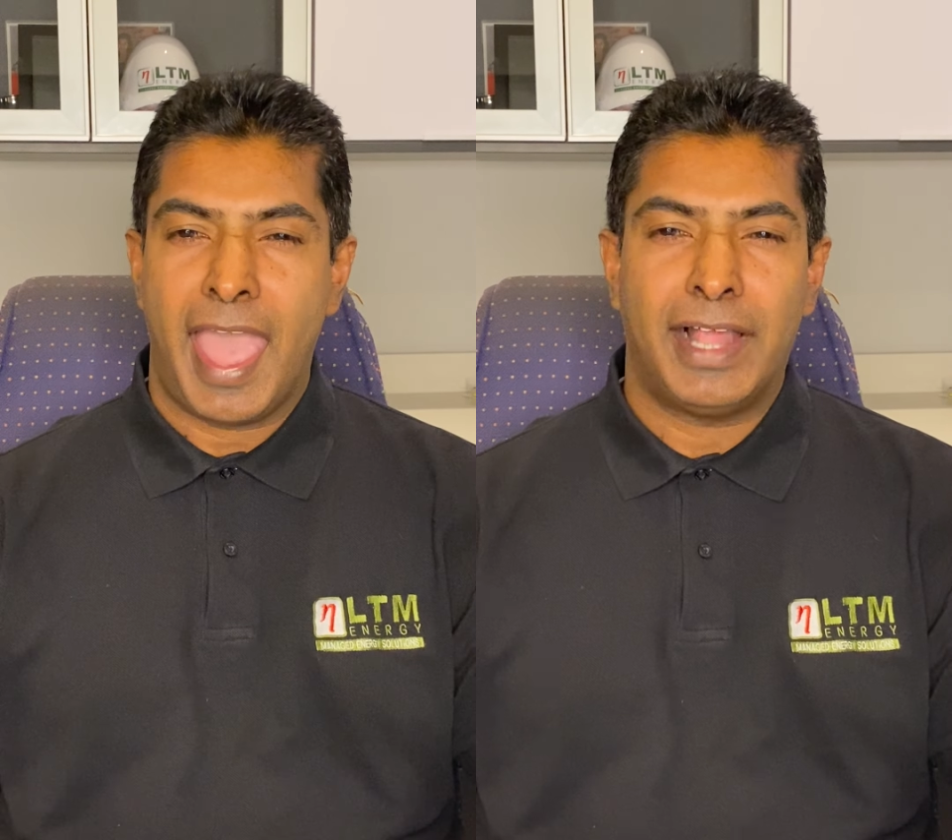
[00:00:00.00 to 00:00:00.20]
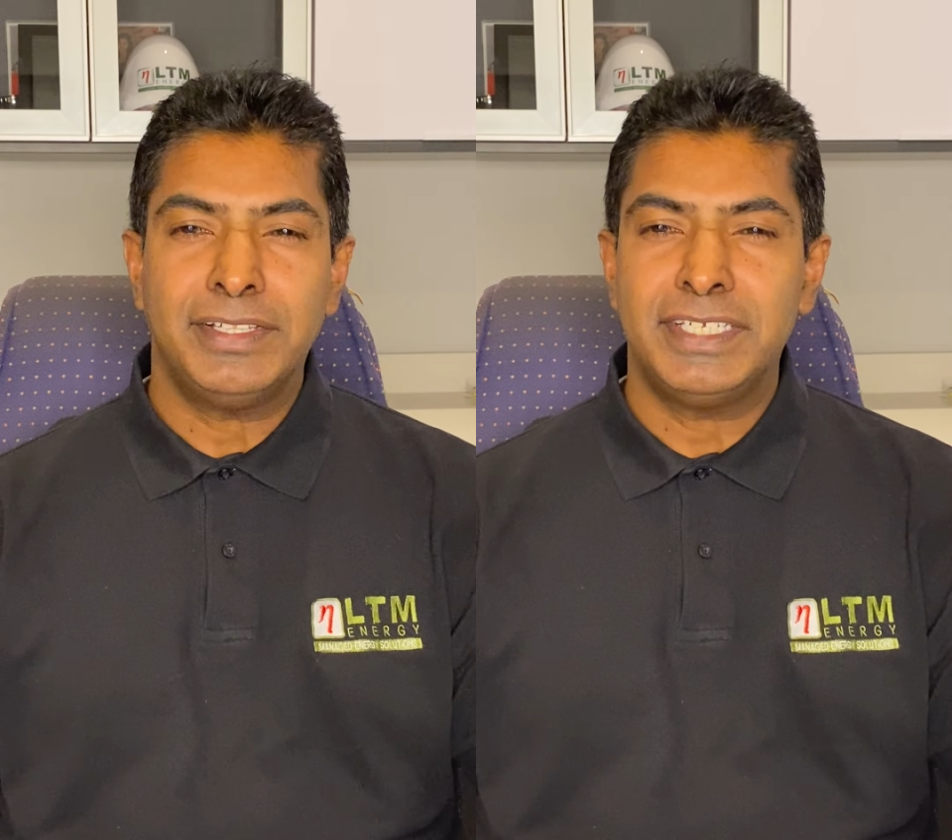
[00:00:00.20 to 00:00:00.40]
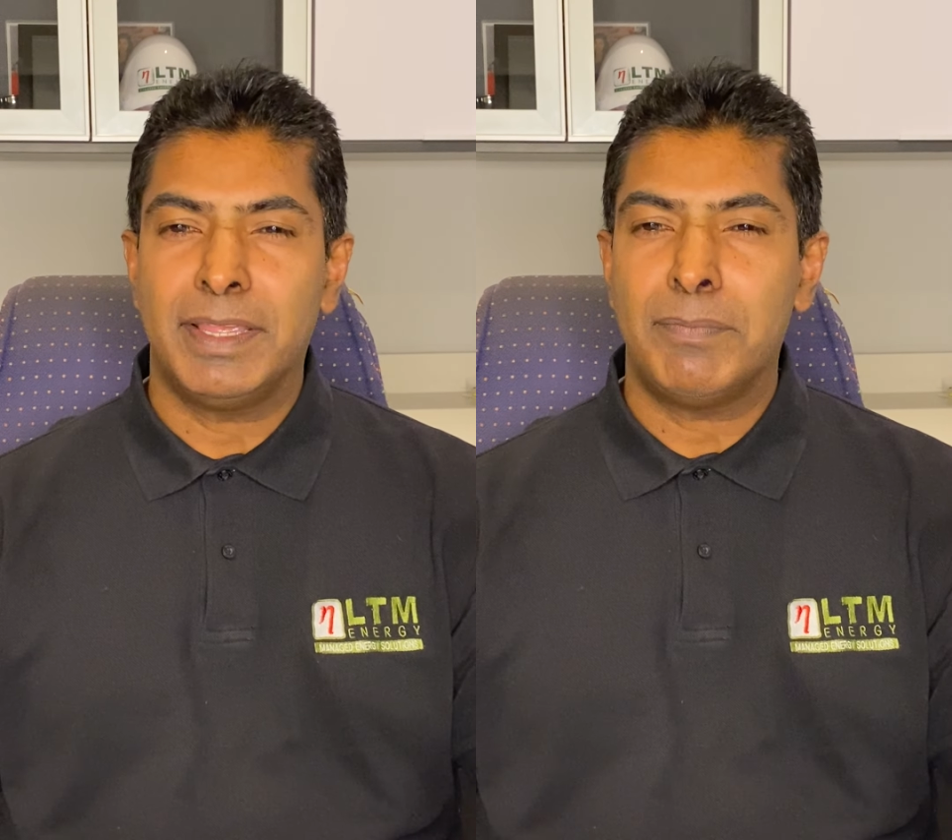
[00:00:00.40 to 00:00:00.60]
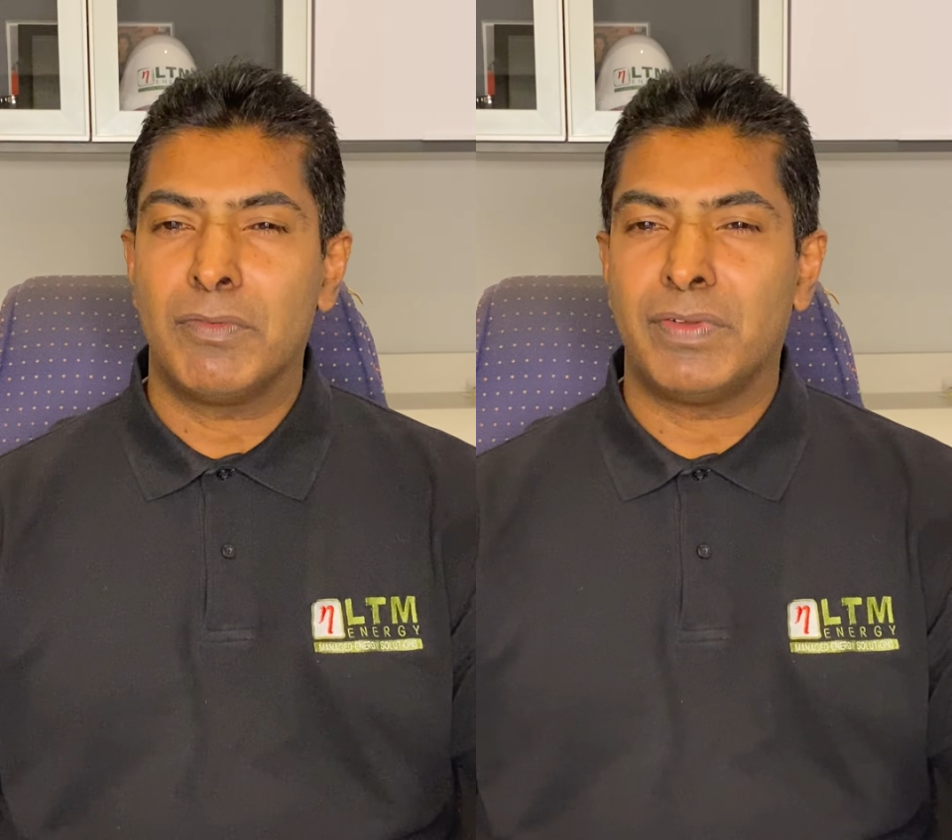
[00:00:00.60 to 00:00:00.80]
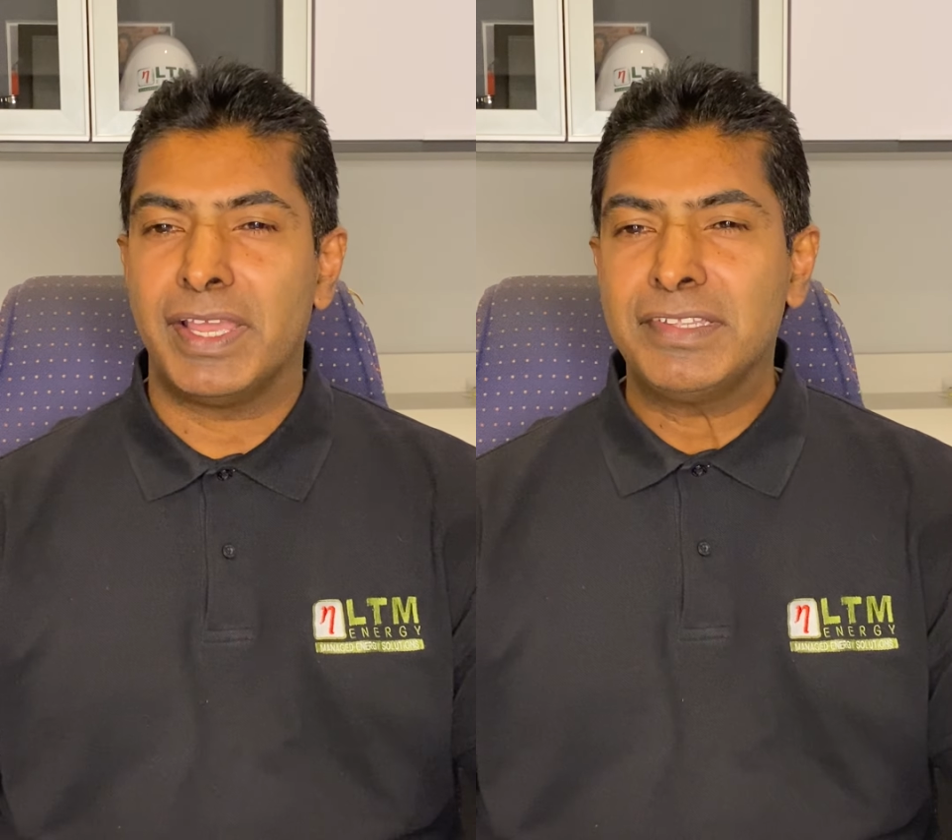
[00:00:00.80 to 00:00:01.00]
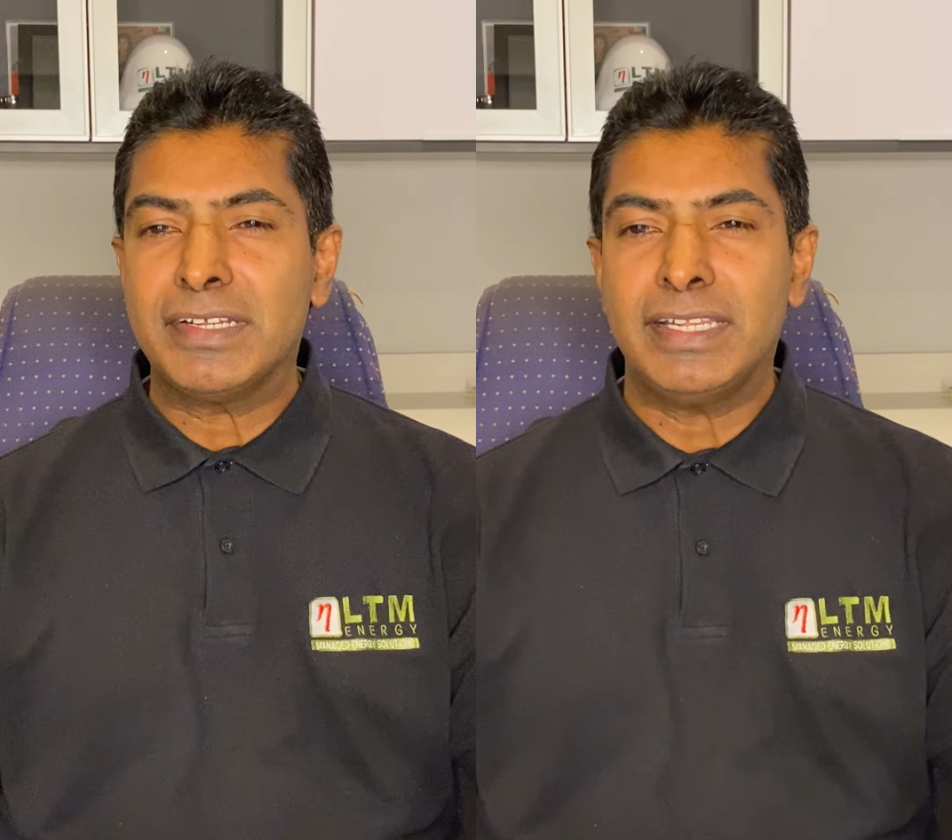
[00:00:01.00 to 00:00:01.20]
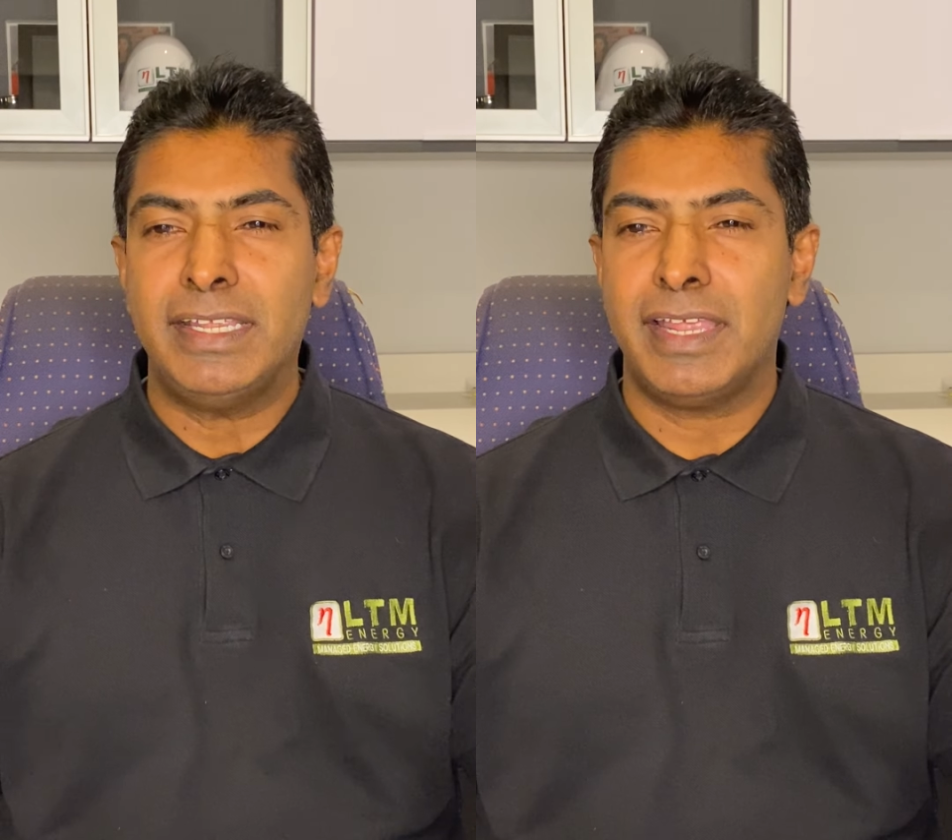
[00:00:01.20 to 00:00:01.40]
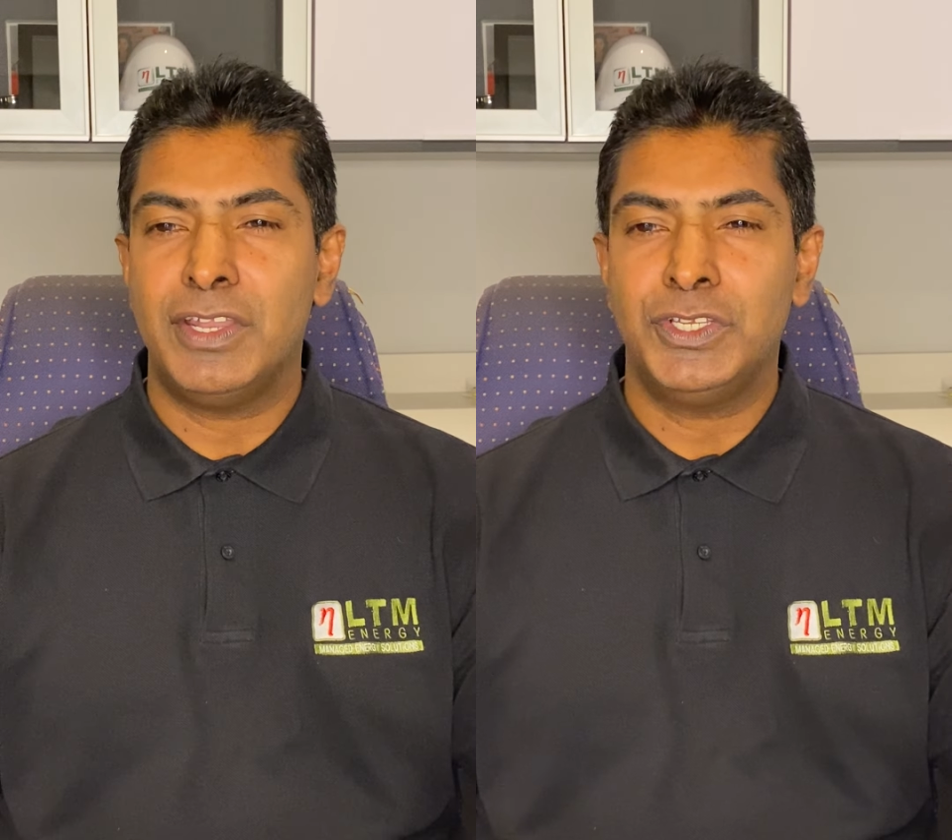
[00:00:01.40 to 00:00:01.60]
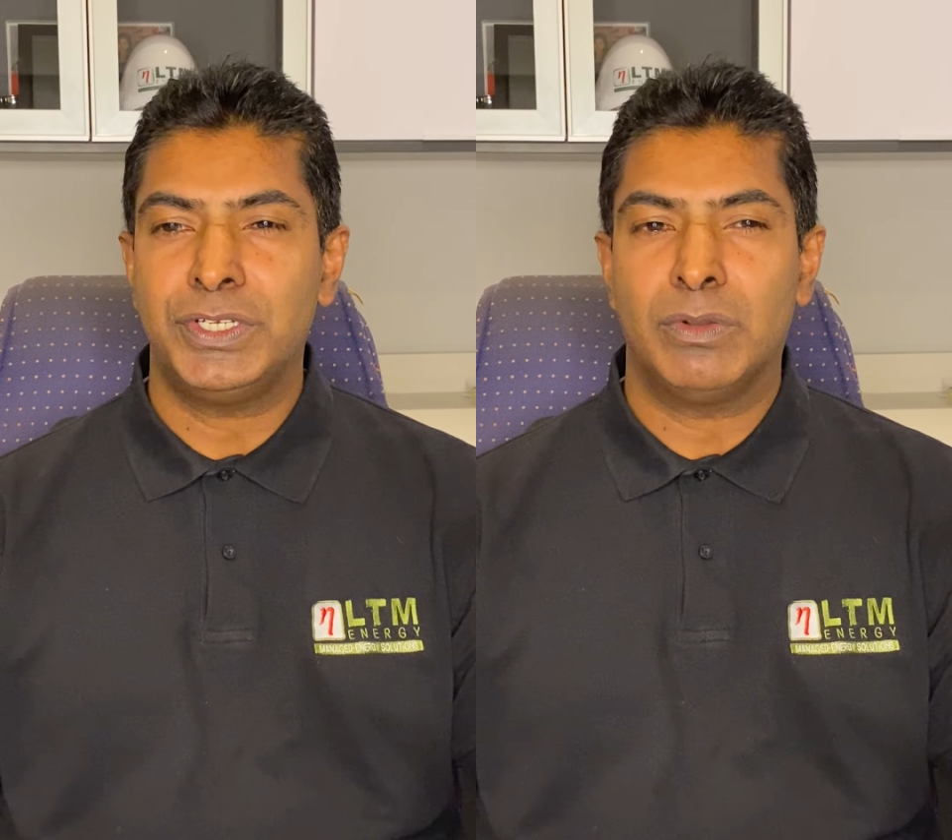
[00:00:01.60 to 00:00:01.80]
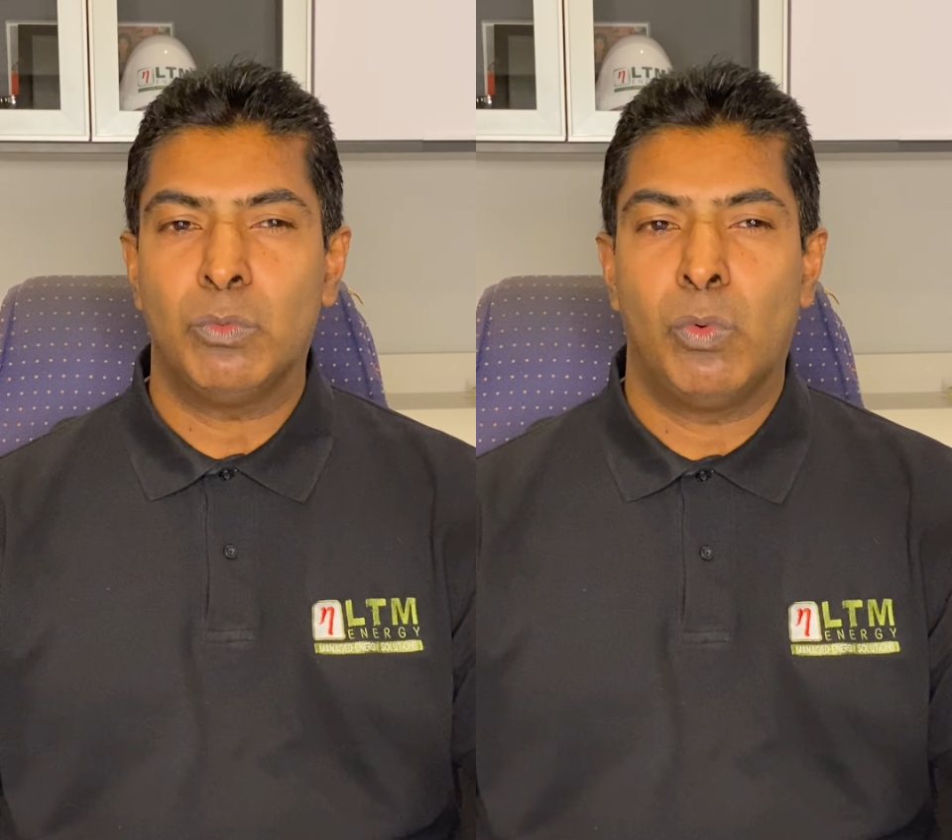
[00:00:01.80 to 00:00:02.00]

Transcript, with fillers: LTM provides clean energy and